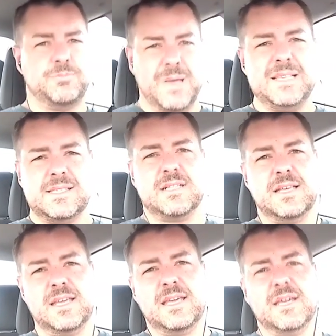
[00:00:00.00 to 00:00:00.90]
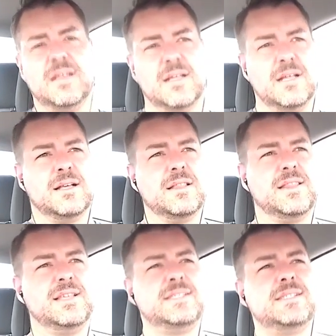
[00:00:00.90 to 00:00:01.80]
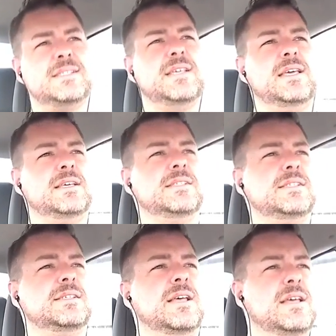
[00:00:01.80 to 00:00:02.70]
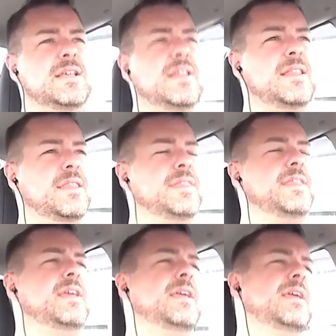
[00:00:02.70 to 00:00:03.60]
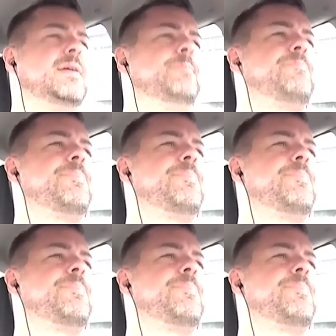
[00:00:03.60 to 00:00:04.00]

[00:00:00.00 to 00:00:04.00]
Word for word: So basically, this is the